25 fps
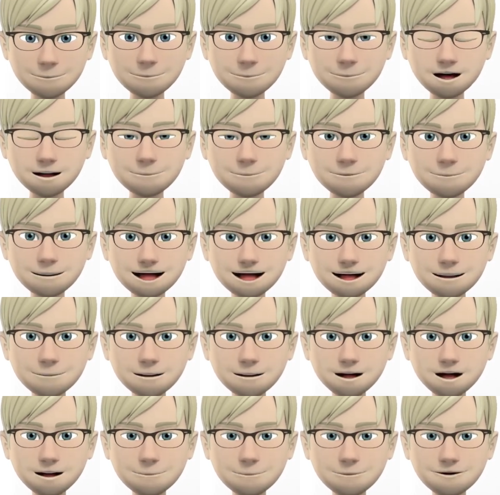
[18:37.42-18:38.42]
Remember
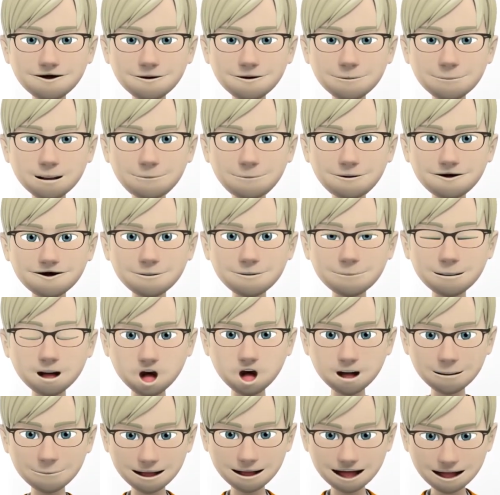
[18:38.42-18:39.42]
to wait
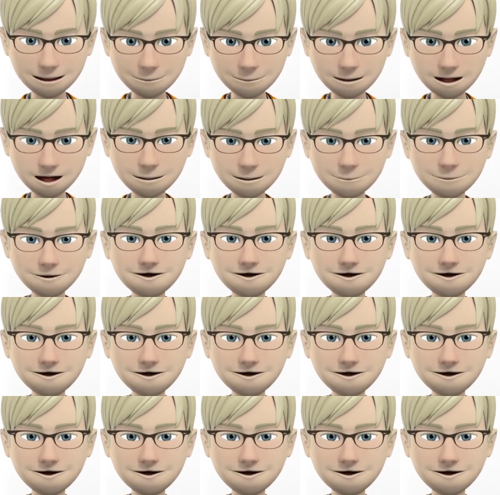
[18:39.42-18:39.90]
15 minutes